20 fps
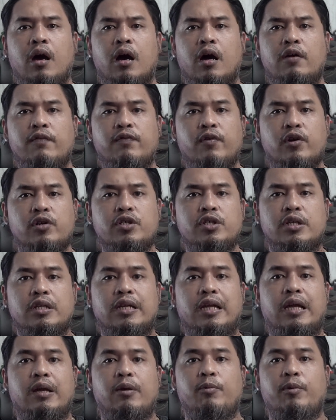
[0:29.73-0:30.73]

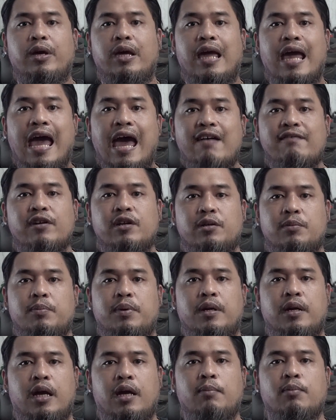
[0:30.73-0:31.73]
Unfortunately, we haven't
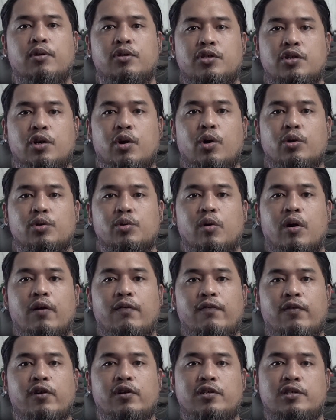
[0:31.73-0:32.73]
been able to go to our
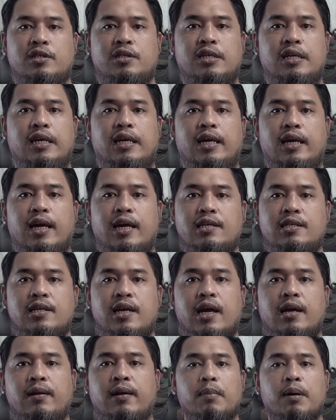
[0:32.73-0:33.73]
first C E S
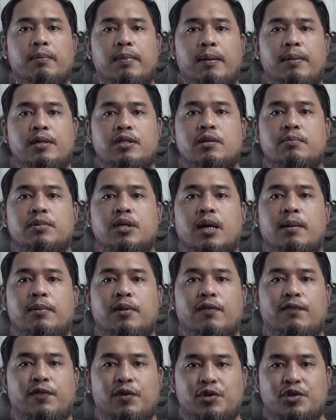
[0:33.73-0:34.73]
yet, but maybe sometime in
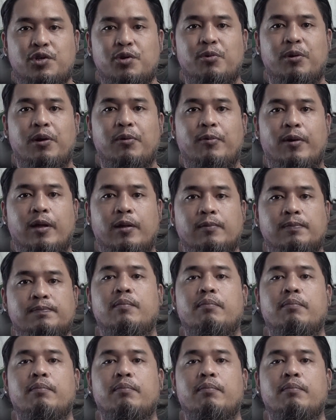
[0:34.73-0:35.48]
the future we will.